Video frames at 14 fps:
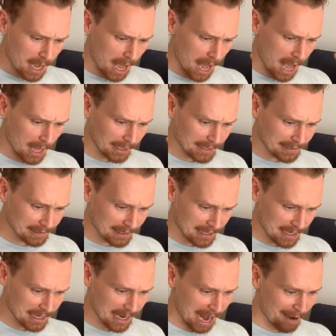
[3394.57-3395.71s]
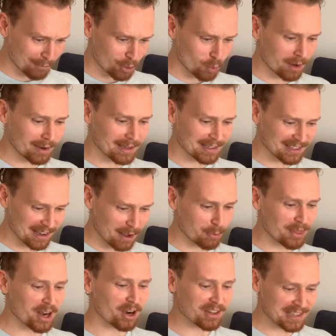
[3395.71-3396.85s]
Let's see, everyone is,
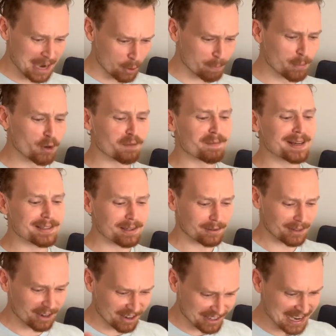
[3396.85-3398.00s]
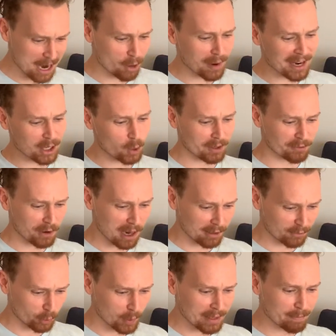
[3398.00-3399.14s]
there is now a movement, there is now a Coy for
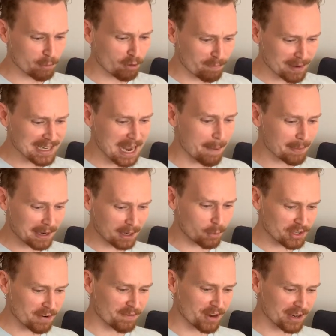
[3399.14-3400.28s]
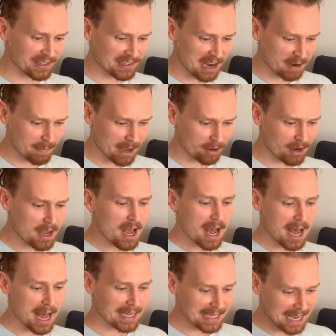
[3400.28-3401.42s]
Oliver Queen movement happening, which I'm very excited about.
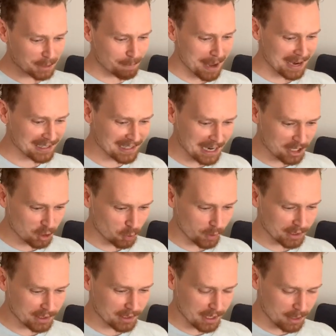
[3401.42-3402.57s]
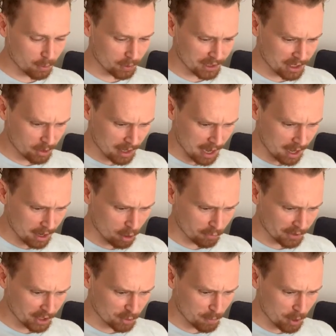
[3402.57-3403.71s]
Yes, backstage is what's going on over
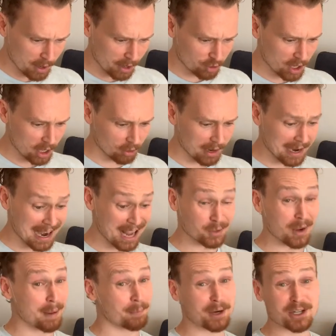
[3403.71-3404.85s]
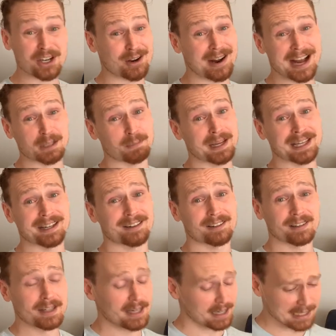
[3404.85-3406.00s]
in the Schmodown channel right now, so I appreciate you guys being here,
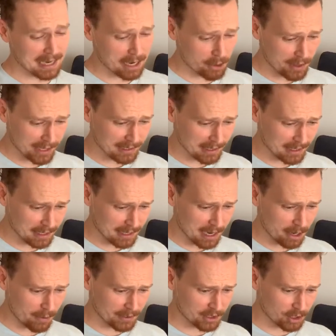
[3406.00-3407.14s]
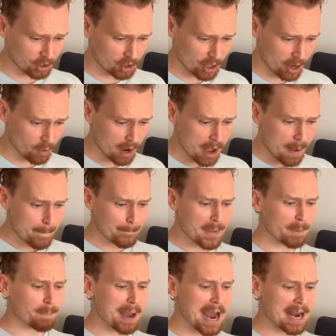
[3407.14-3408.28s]
because I know that's a good show.
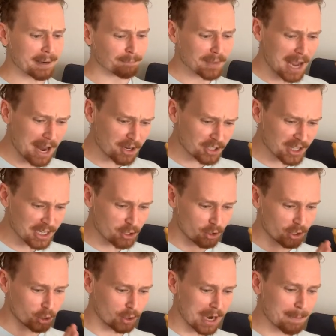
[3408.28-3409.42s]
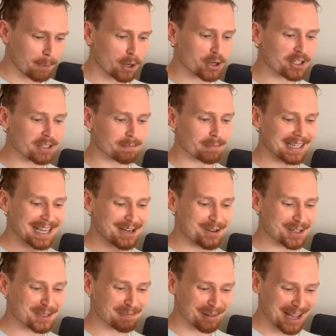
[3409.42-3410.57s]
Mukbang! I just think you're a great person, but can you
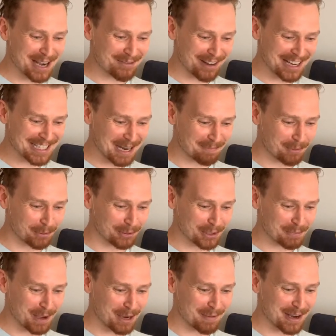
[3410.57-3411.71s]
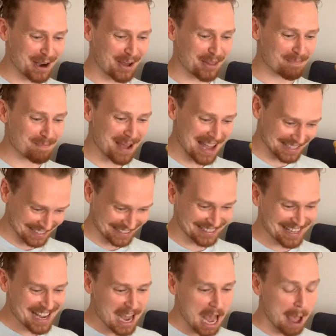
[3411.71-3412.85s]
explain why Deadpool or Spider-Man are the best?
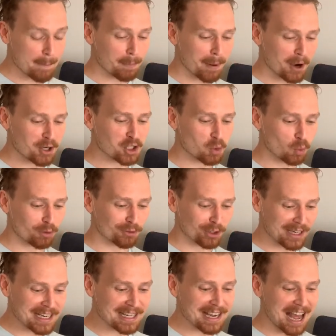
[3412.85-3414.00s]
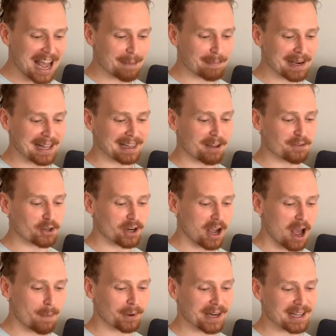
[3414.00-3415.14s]
I'm Punisher Wolverine guy, but I love your
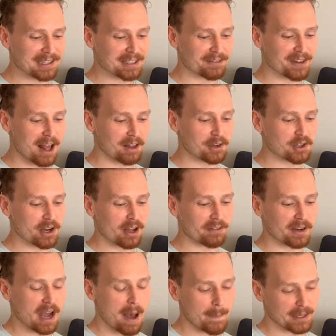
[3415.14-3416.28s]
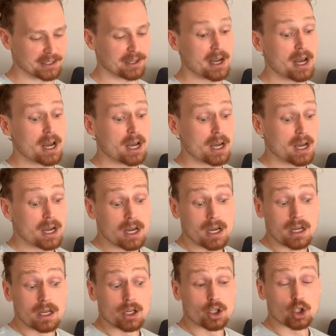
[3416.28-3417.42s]
comprehensive knowledge of comics.
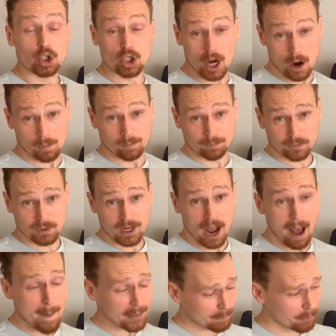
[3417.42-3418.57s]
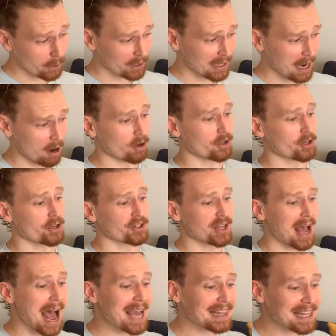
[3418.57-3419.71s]
So... Comic book characters, I